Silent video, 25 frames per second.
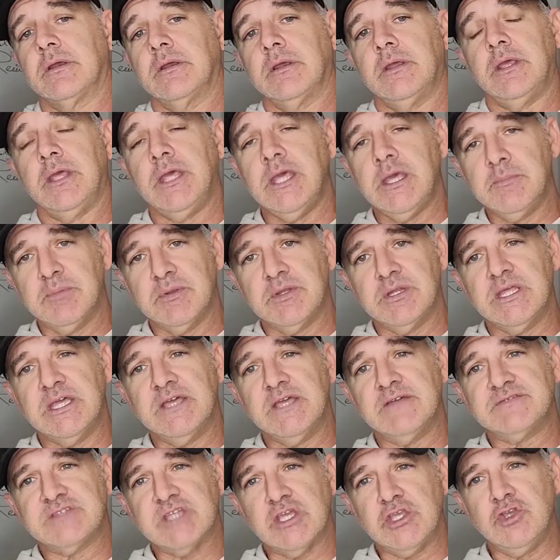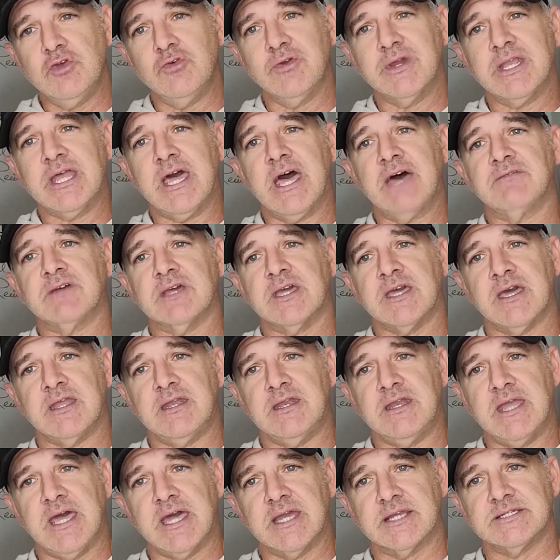he believes that you can have a
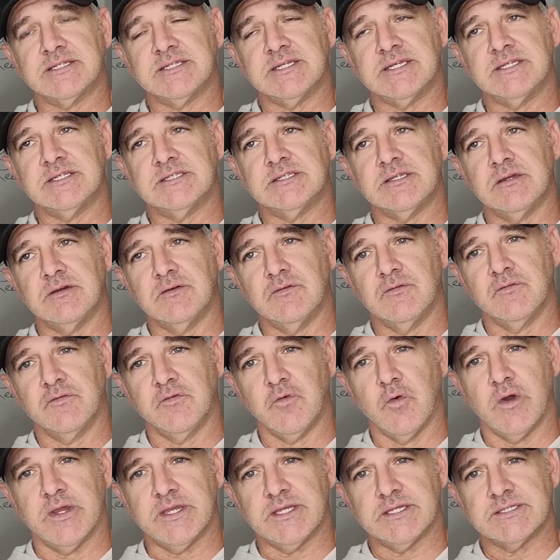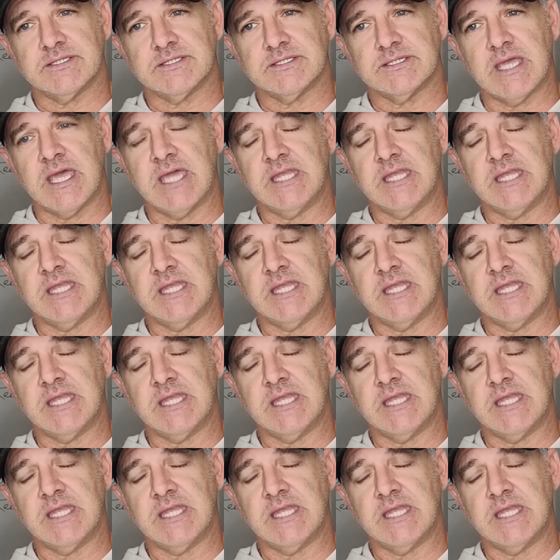connected voice,